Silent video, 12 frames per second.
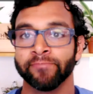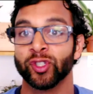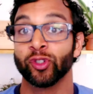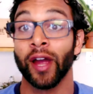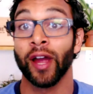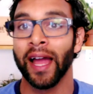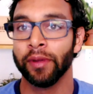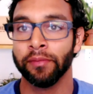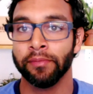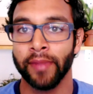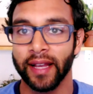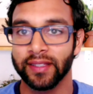tribe
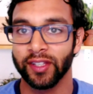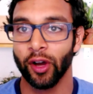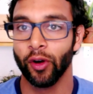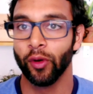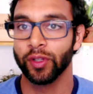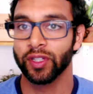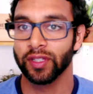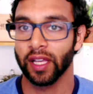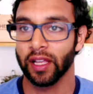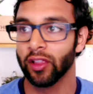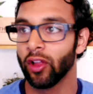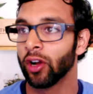in Mexico, which is
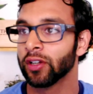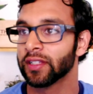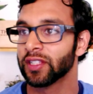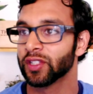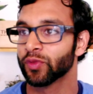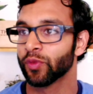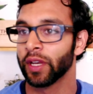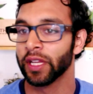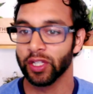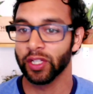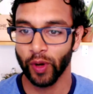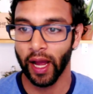like a long-distance
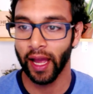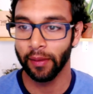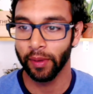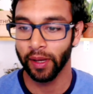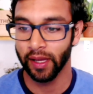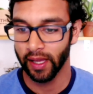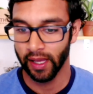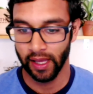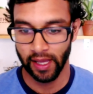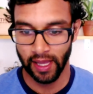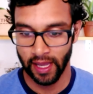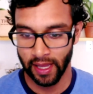running tribe.
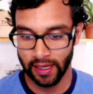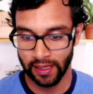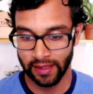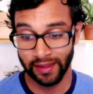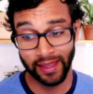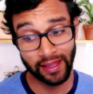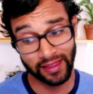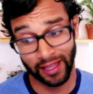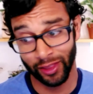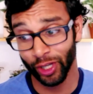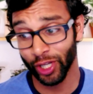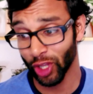And
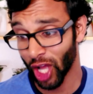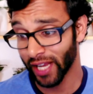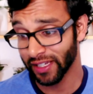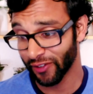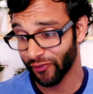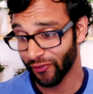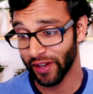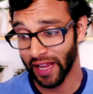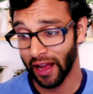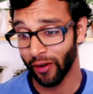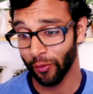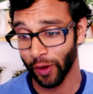they look a lot different
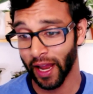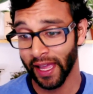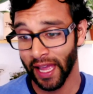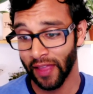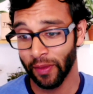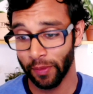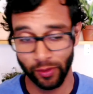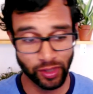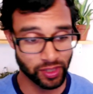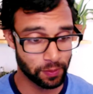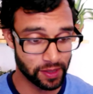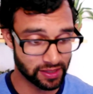now. When I had them, they were
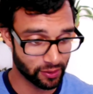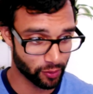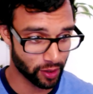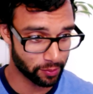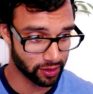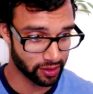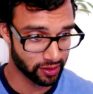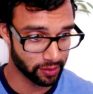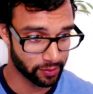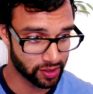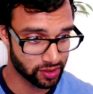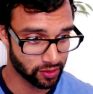just a piece of rubber. Here,
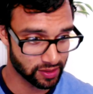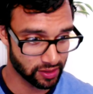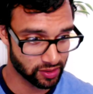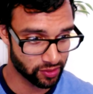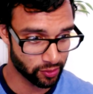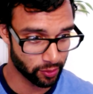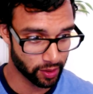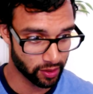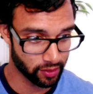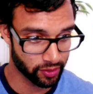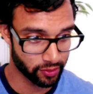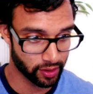let me show this. I should throw
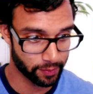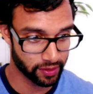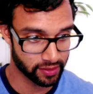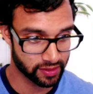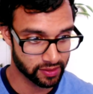it up on the